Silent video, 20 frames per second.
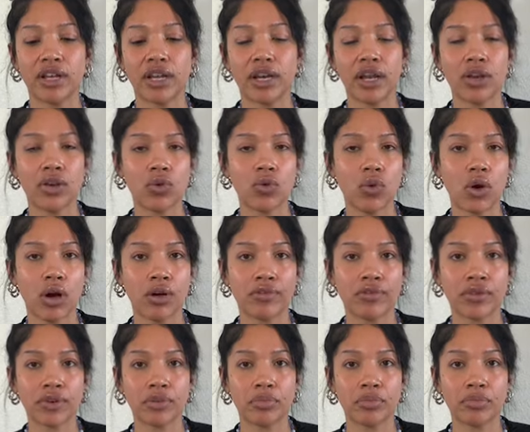And I do
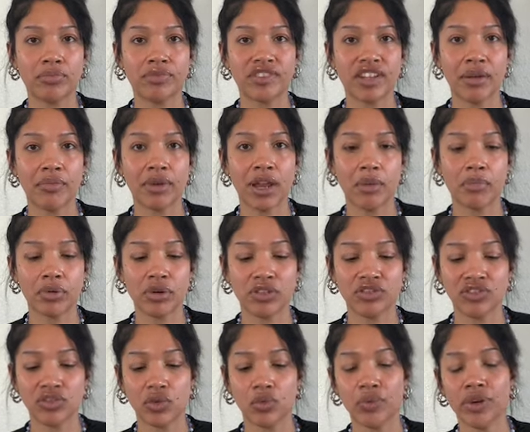offer same day
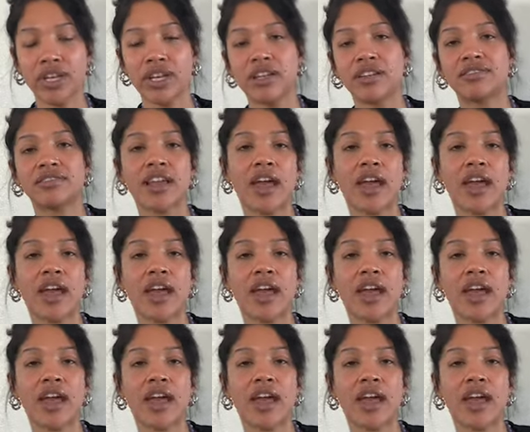personal readings.